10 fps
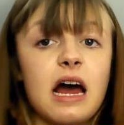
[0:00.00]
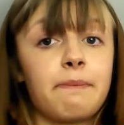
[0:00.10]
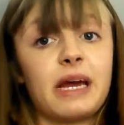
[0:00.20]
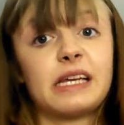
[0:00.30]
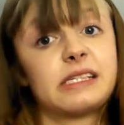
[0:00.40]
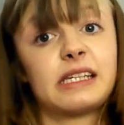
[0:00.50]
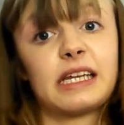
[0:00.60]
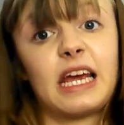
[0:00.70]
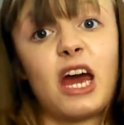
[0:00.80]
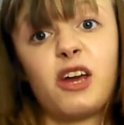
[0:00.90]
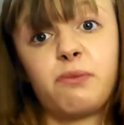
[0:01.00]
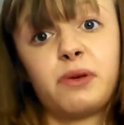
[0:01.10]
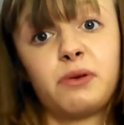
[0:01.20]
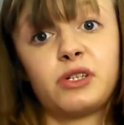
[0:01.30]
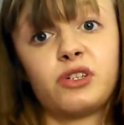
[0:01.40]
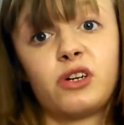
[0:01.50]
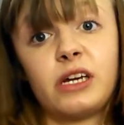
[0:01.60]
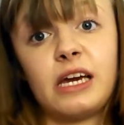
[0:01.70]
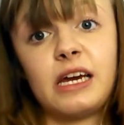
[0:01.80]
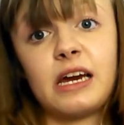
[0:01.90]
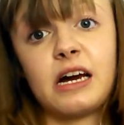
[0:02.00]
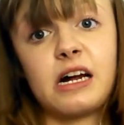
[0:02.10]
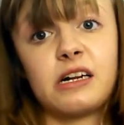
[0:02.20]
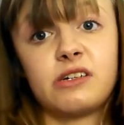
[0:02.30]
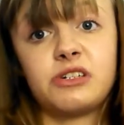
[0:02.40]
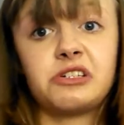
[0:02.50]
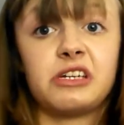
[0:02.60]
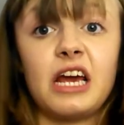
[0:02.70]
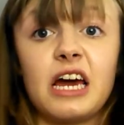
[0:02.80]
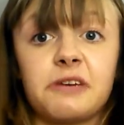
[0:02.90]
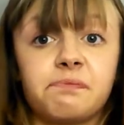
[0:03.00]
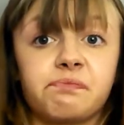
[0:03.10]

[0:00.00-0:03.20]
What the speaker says: And basically I hope you enjoy it, and yeah,